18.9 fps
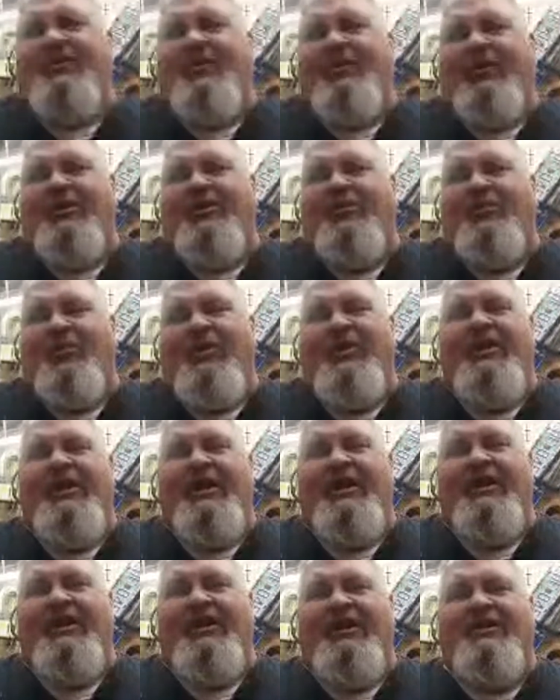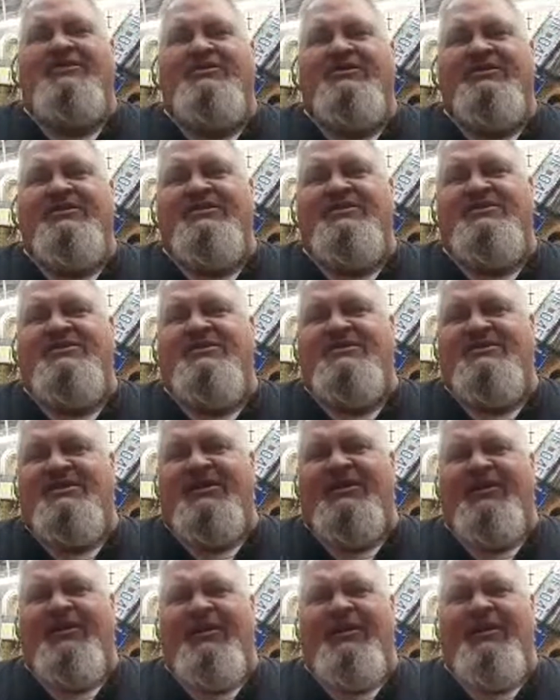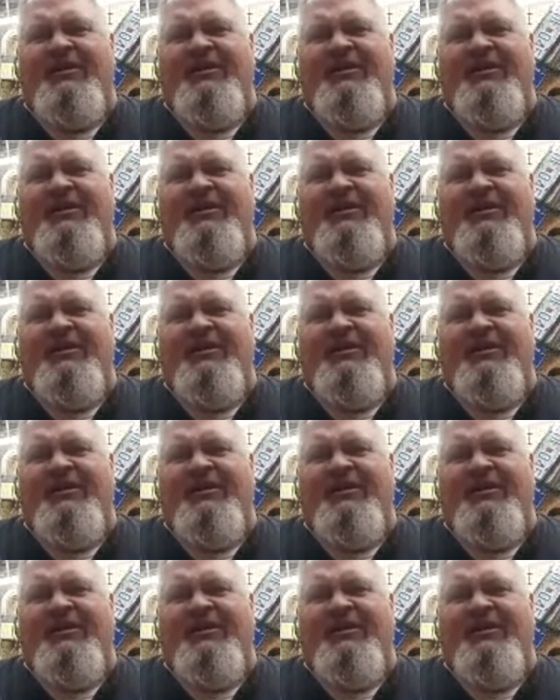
going to win that election is to steal it,